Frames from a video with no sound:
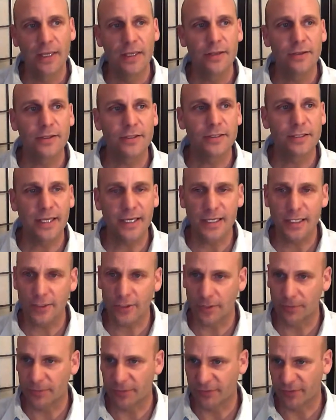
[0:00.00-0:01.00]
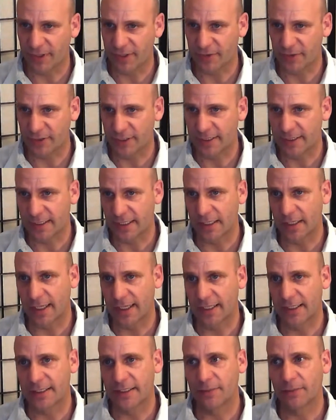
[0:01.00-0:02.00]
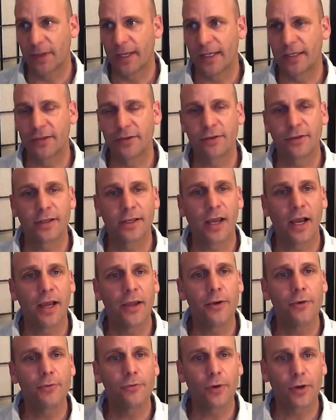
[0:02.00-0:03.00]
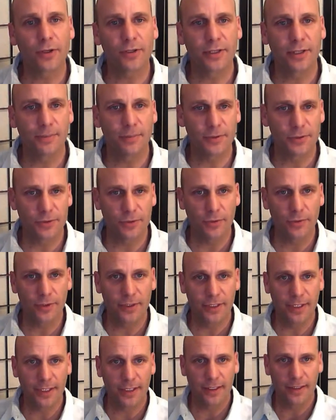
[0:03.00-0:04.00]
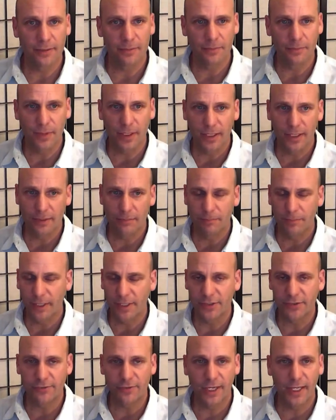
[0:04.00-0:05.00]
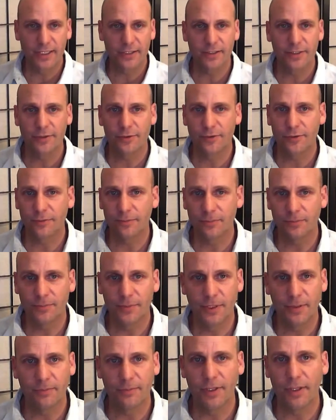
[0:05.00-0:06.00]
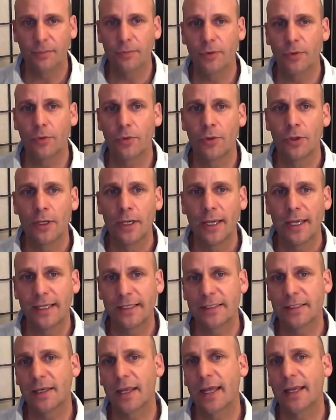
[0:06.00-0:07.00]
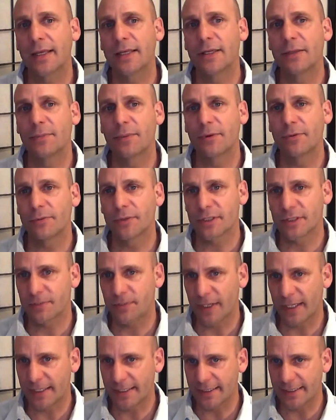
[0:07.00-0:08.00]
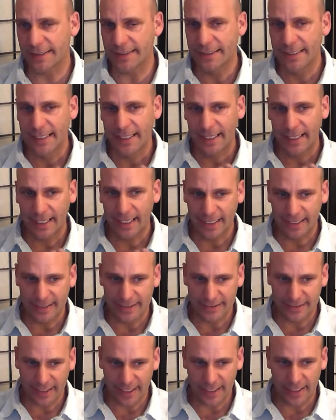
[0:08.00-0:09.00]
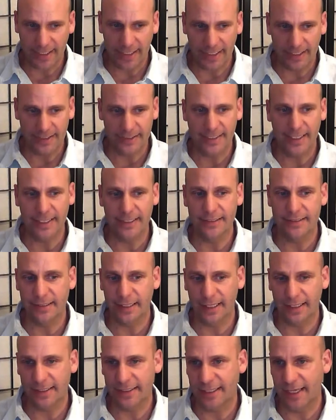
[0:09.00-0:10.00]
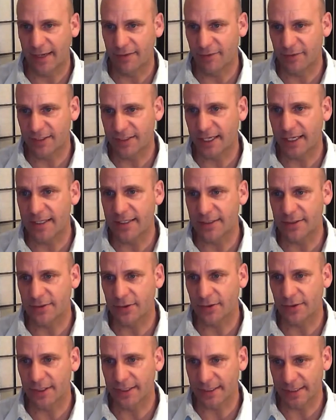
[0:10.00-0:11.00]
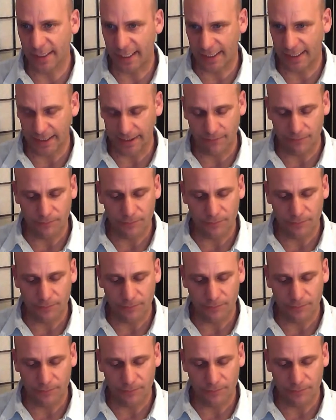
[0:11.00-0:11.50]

The second observation he's likely to make is the guy who rocks up at school in a Maserati or a BMW is likely to be respected and again is likely to have status on this ladder.